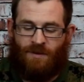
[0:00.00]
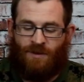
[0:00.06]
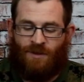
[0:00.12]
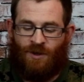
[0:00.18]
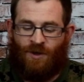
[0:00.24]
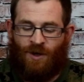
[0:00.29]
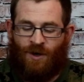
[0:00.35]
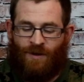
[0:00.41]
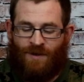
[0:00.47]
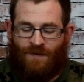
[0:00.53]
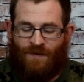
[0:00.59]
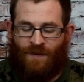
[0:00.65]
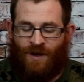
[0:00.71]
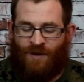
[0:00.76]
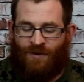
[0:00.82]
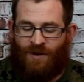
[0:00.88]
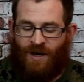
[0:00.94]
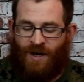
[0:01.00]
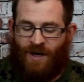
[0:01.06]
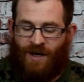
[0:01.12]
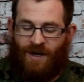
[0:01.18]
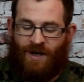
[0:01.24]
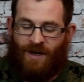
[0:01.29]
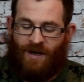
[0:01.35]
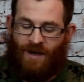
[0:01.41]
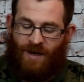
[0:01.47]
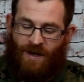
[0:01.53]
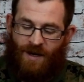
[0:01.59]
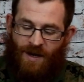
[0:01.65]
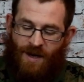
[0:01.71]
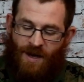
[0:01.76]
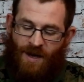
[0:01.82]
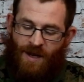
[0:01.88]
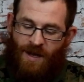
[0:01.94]
They're always fun, right?
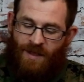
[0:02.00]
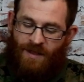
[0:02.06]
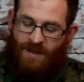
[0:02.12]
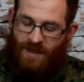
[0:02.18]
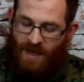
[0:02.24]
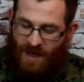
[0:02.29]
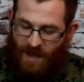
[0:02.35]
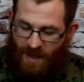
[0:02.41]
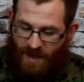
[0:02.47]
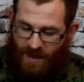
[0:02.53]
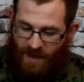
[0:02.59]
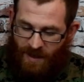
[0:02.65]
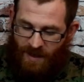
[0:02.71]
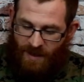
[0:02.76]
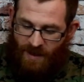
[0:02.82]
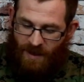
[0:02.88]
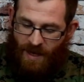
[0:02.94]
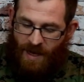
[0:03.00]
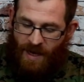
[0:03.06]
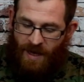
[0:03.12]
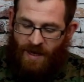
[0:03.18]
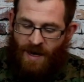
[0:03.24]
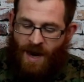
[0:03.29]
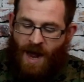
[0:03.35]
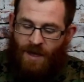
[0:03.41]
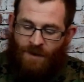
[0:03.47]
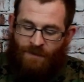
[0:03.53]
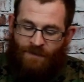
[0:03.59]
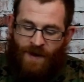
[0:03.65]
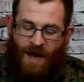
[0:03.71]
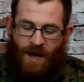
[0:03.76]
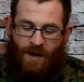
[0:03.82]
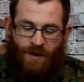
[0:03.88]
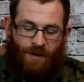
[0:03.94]
It's a $8
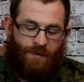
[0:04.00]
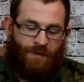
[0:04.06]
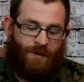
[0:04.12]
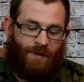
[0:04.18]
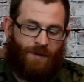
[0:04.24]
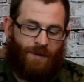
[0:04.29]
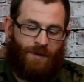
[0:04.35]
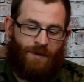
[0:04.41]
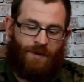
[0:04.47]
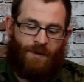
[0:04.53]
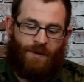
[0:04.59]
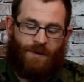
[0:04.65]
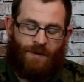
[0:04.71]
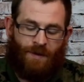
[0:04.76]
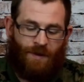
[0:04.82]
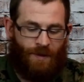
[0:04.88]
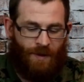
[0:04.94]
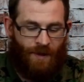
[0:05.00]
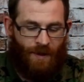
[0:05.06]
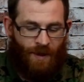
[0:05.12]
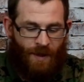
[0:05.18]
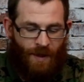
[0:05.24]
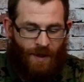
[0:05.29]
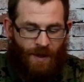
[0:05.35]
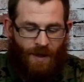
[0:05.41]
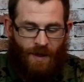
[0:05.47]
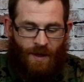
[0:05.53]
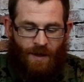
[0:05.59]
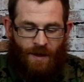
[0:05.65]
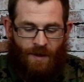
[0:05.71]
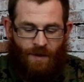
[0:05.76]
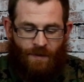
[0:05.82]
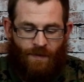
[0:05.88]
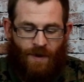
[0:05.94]
value.
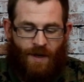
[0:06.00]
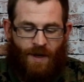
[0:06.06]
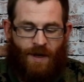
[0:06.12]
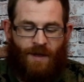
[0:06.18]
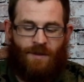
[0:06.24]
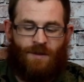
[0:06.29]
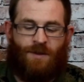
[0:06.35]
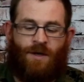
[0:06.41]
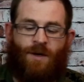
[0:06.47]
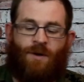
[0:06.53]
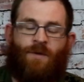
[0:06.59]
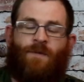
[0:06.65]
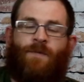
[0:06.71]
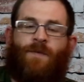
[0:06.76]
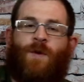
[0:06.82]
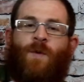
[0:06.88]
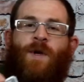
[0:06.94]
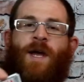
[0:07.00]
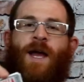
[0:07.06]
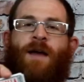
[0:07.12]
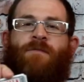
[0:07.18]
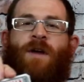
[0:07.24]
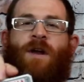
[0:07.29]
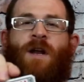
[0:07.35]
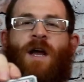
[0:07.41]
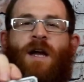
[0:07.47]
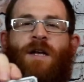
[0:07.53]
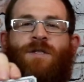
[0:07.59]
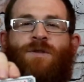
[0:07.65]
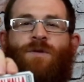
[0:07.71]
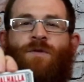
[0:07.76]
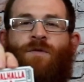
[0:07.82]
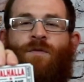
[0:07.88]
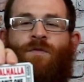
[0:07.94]
All right, so we have a nice
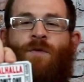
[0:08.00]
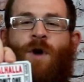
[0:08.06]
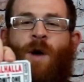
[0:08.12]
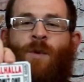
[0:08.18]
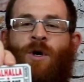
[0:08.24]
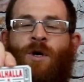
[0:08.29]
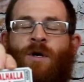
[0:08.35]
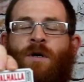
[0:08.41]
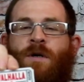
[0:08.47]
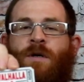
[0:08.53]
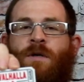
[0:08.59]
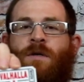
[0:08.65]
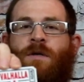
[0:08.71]
rubber